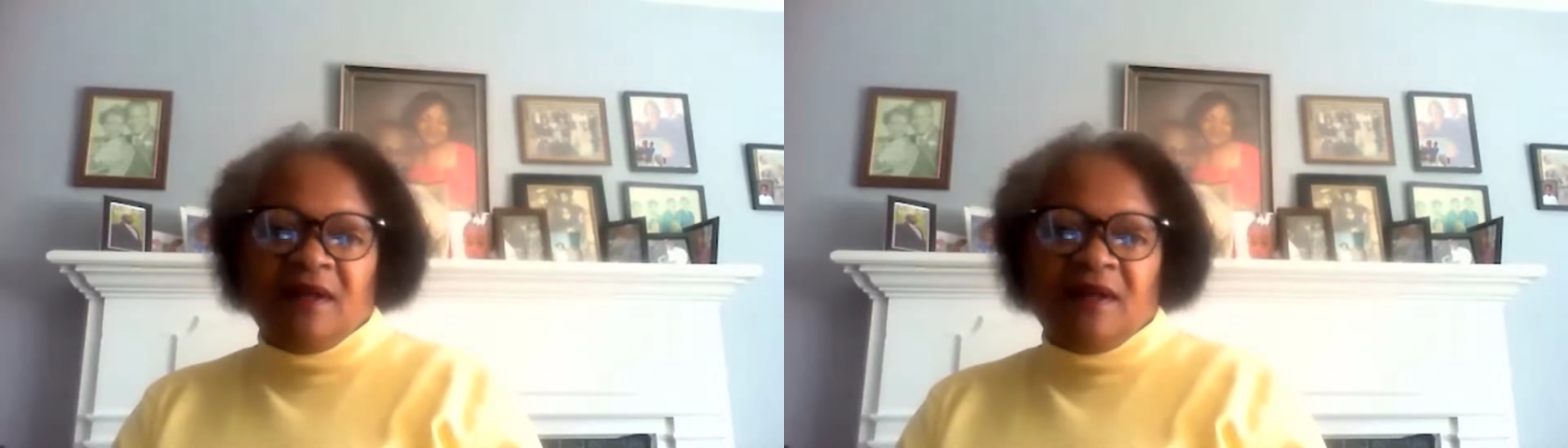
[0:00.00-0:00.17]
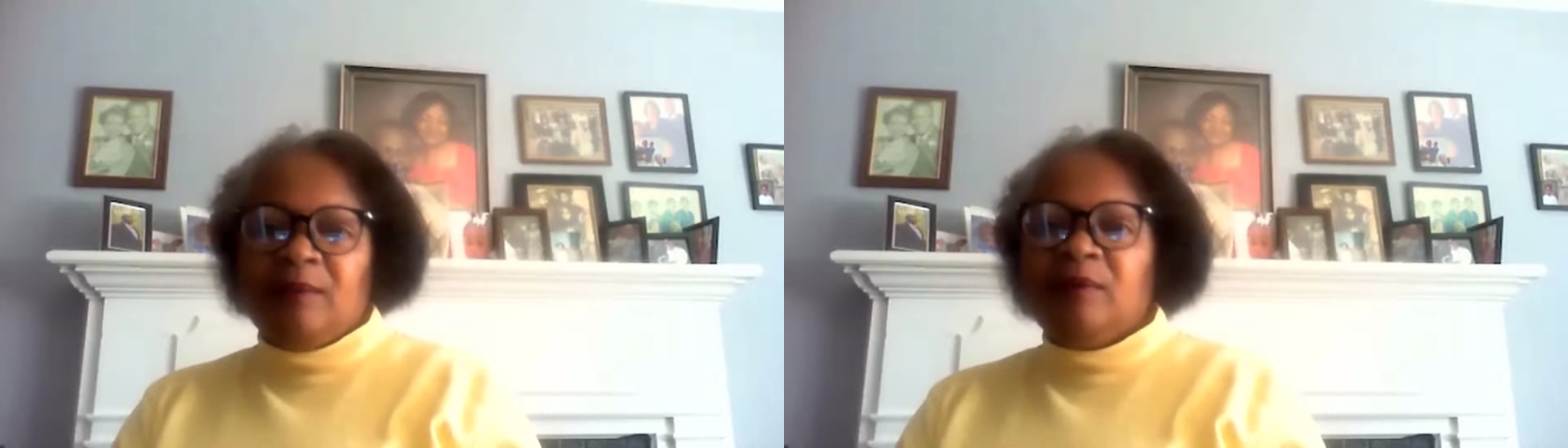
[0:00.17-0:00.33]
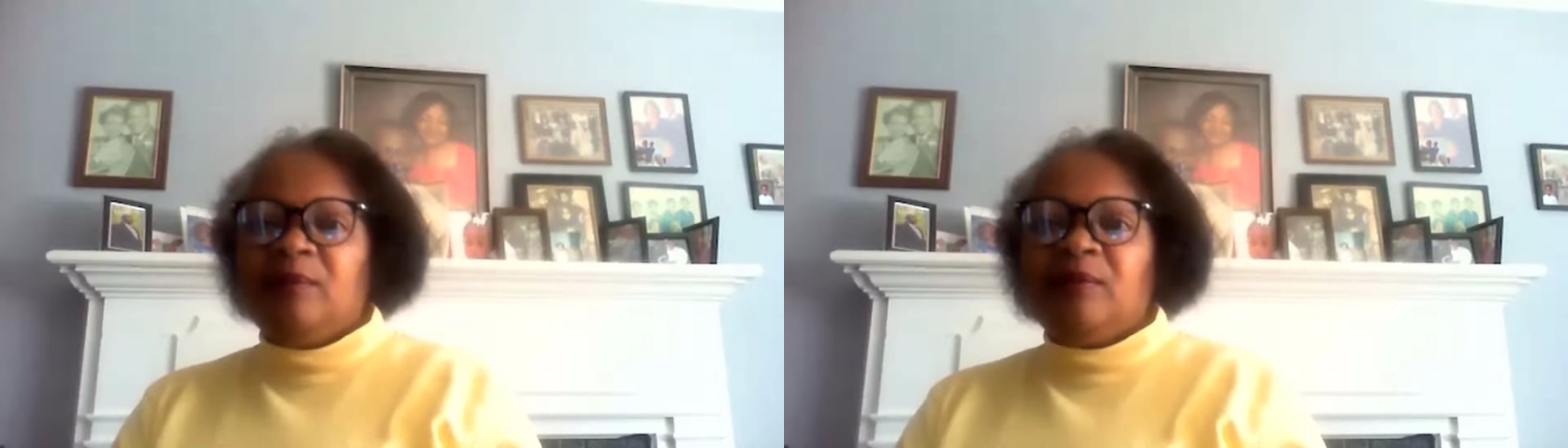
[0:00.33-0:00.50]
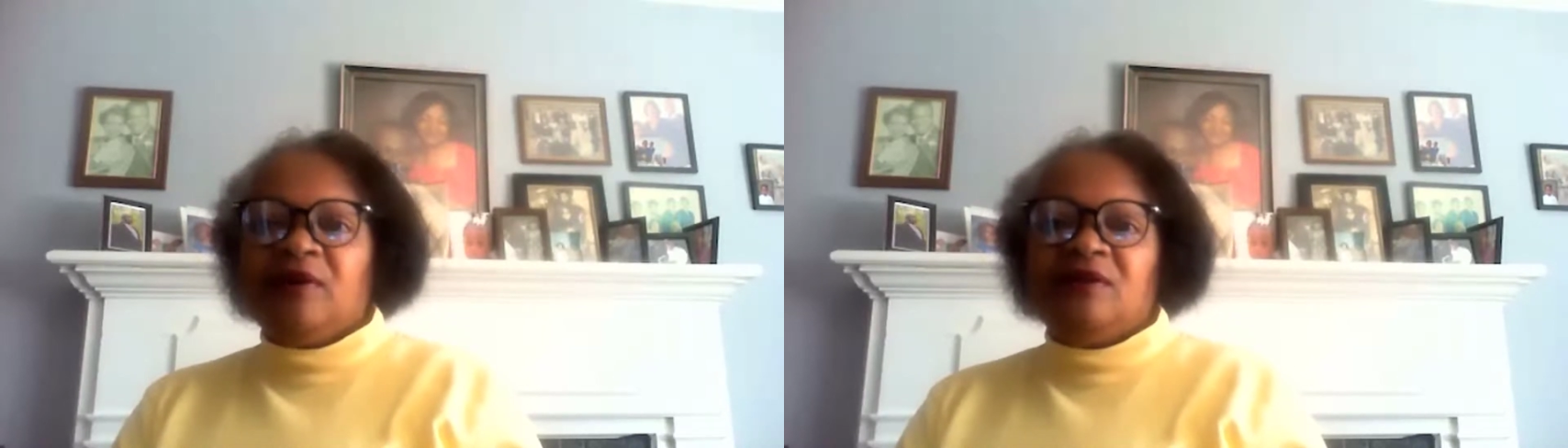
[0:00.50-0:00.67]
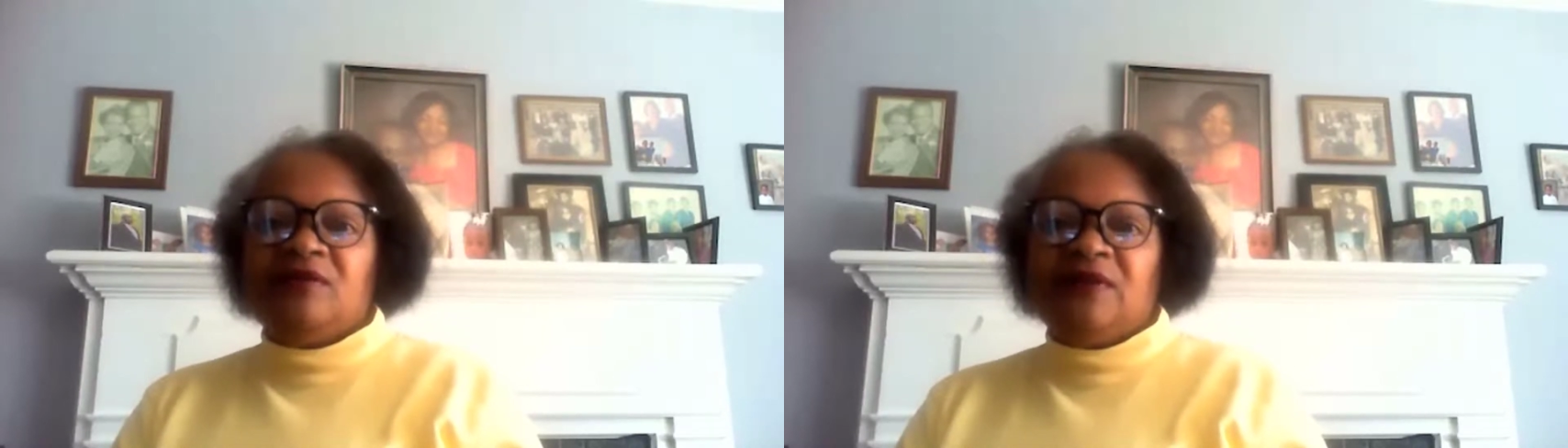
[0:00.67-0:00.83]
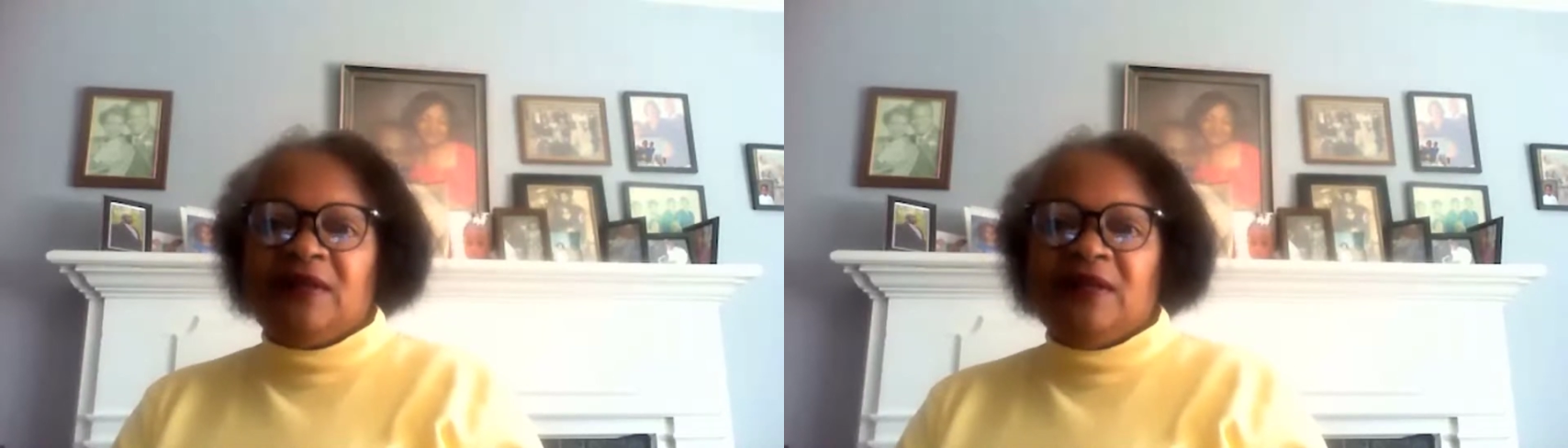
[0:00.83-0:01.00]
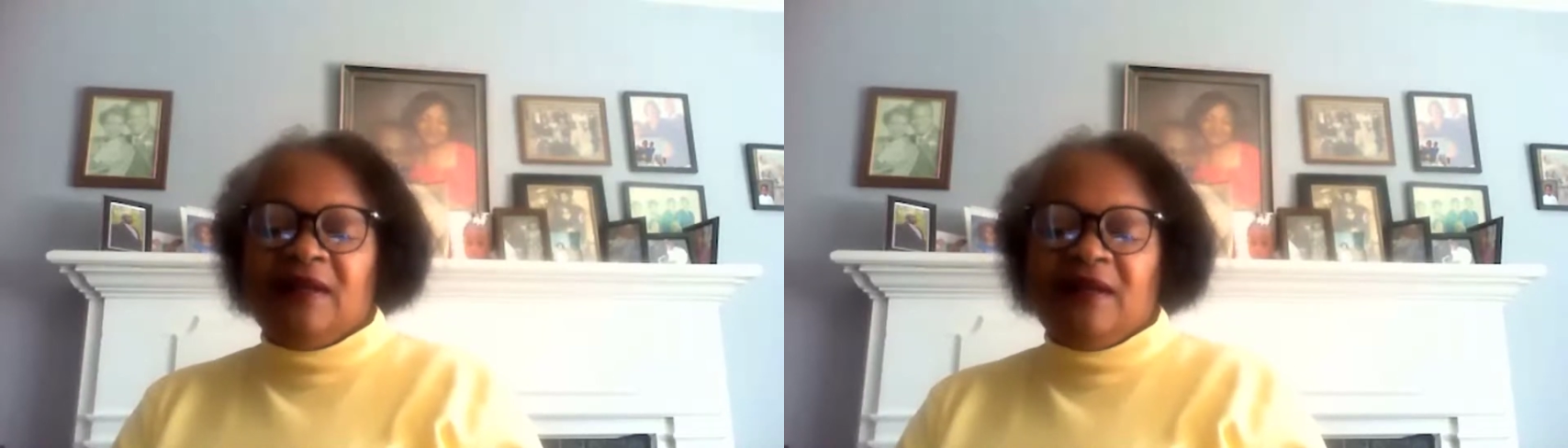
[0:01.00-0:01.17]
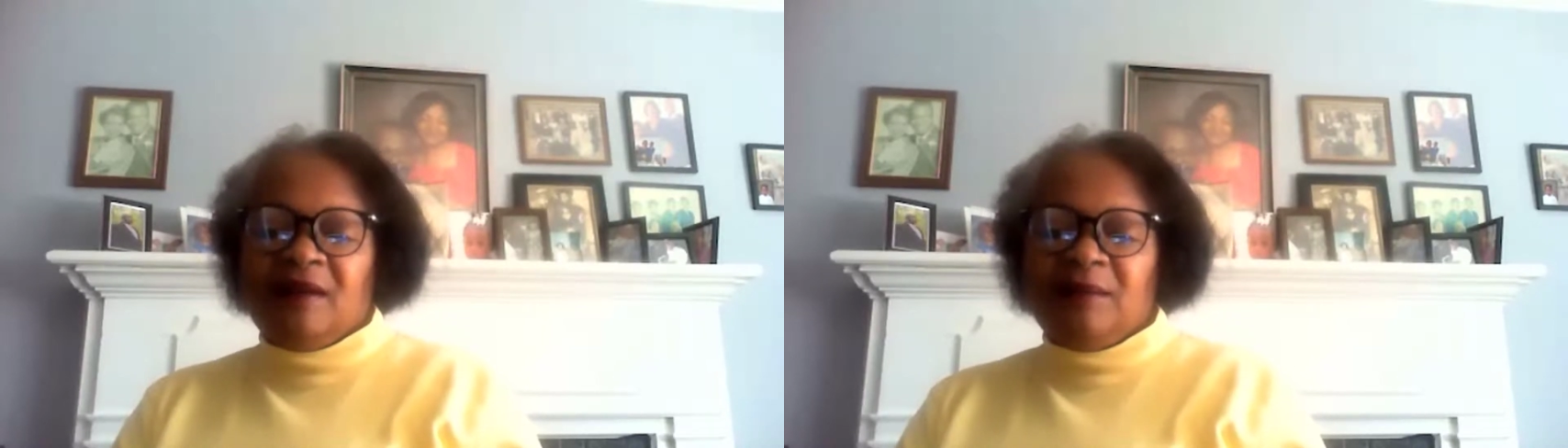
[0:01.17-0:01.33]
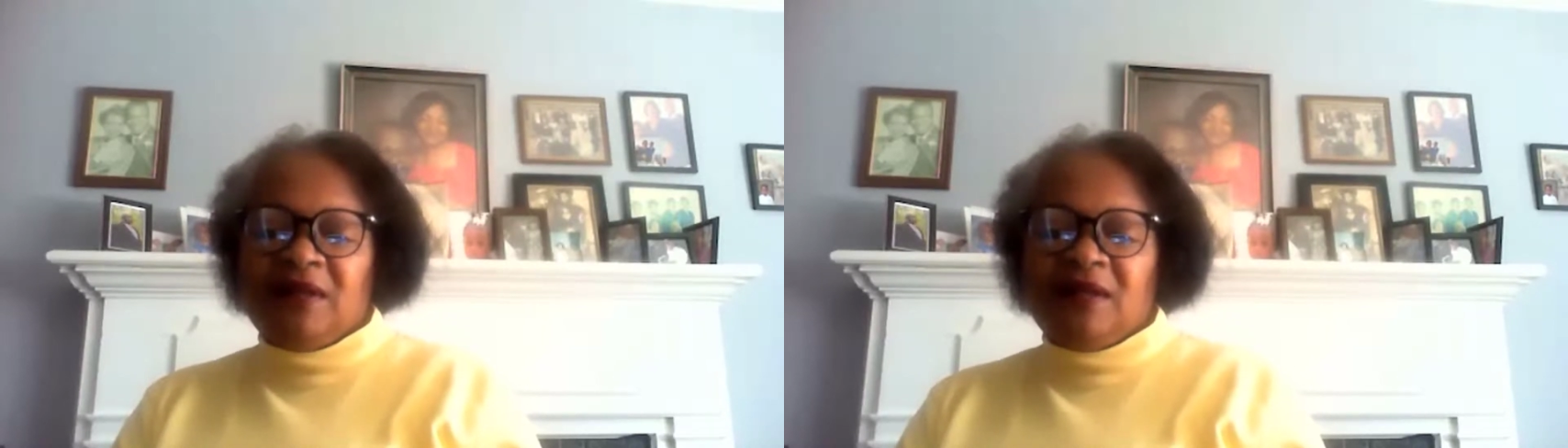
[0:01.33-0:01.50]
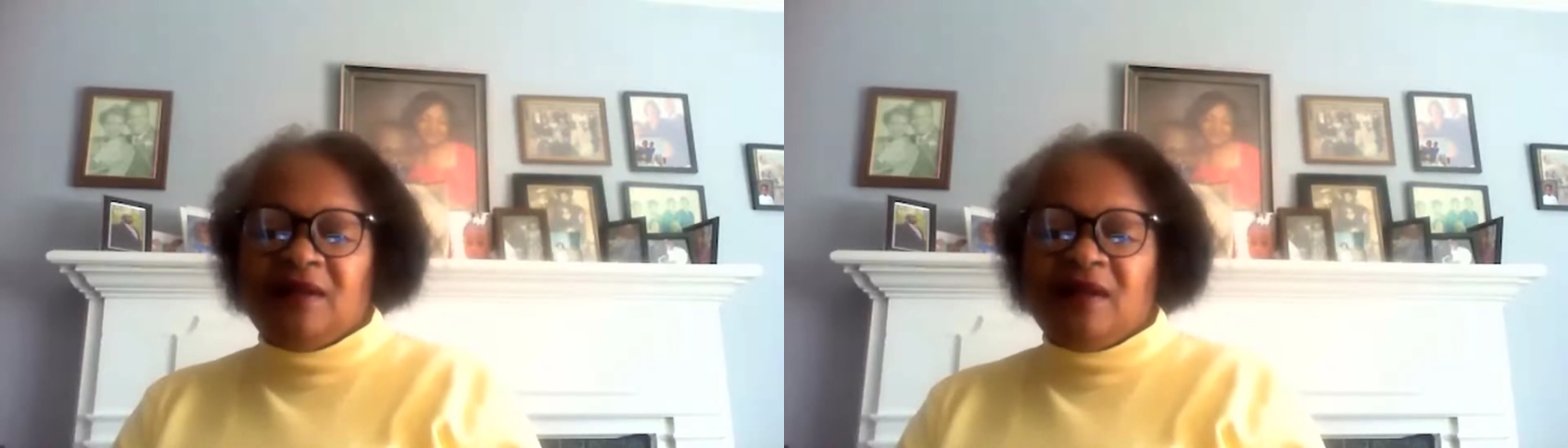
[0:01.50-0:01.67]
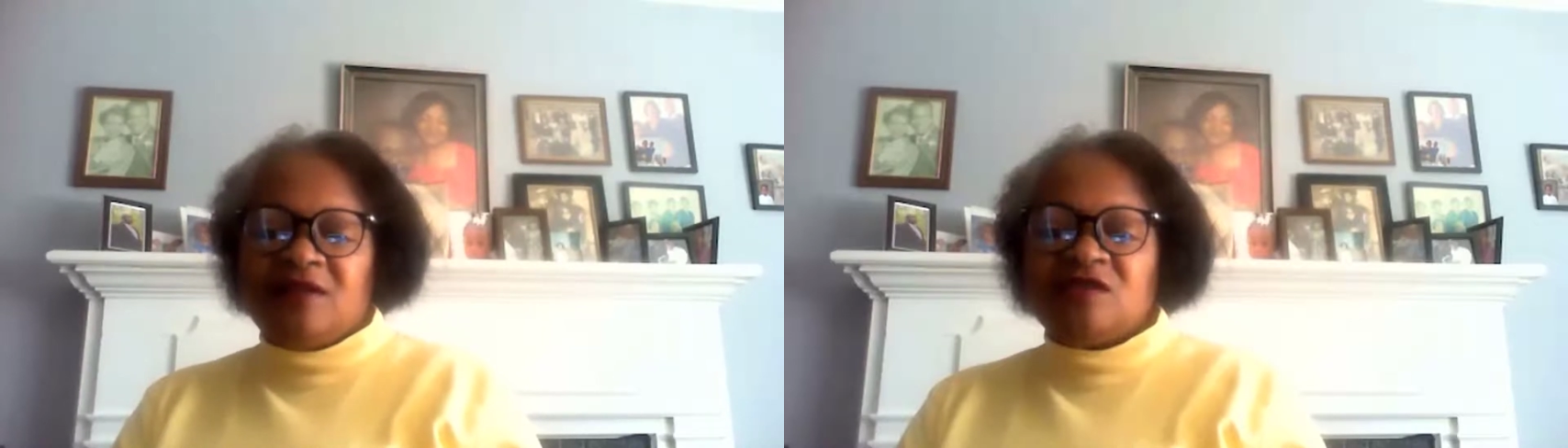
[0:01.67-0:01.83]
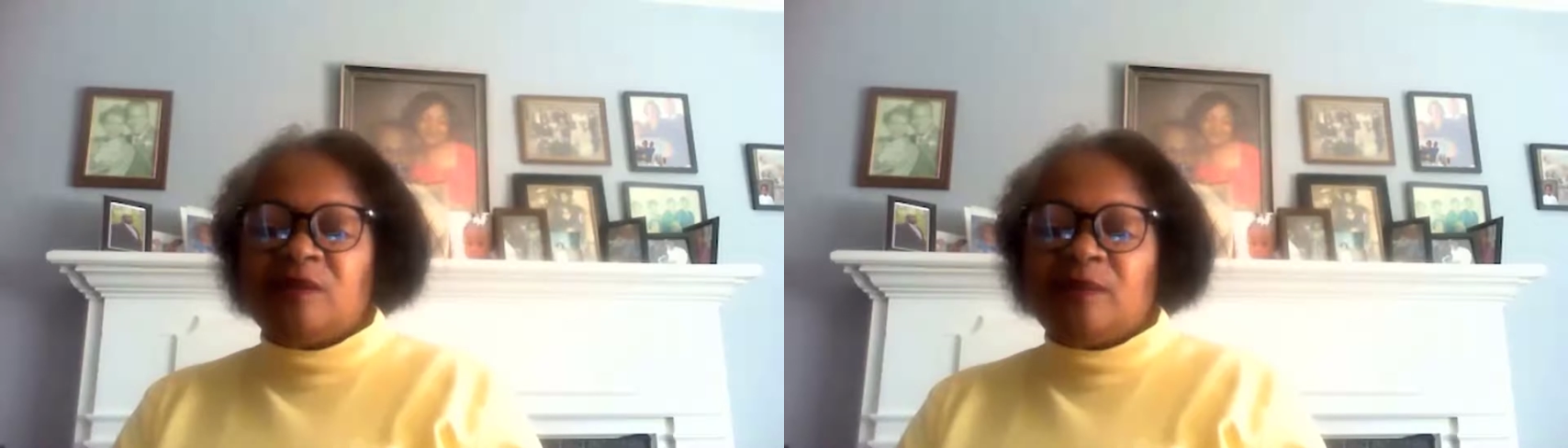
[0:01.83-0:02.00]
ibuprofen, any kind of
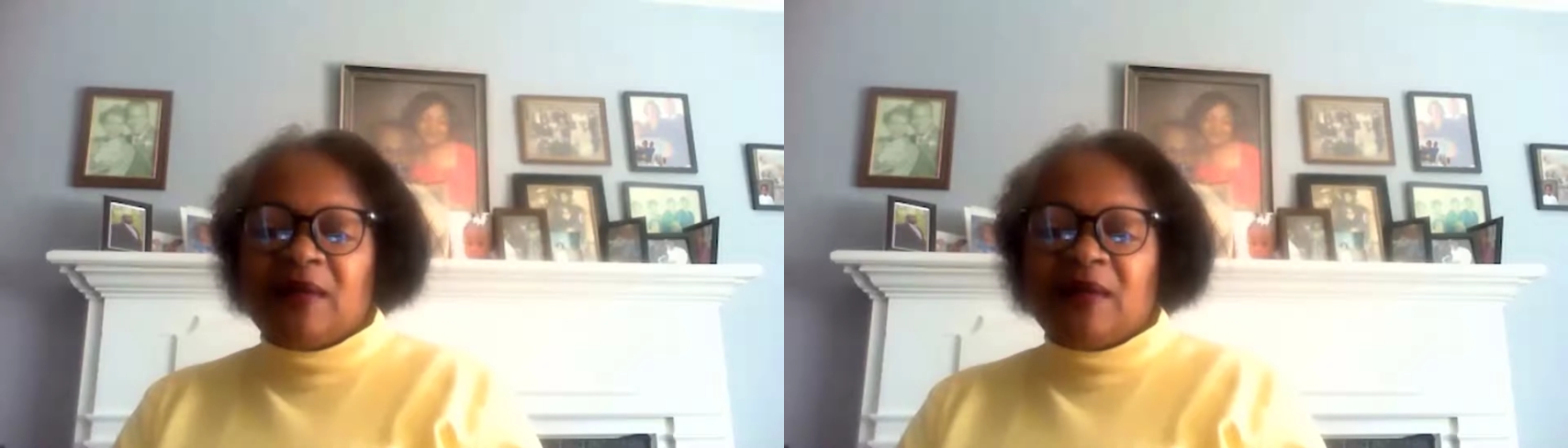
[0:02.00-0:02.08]
medications.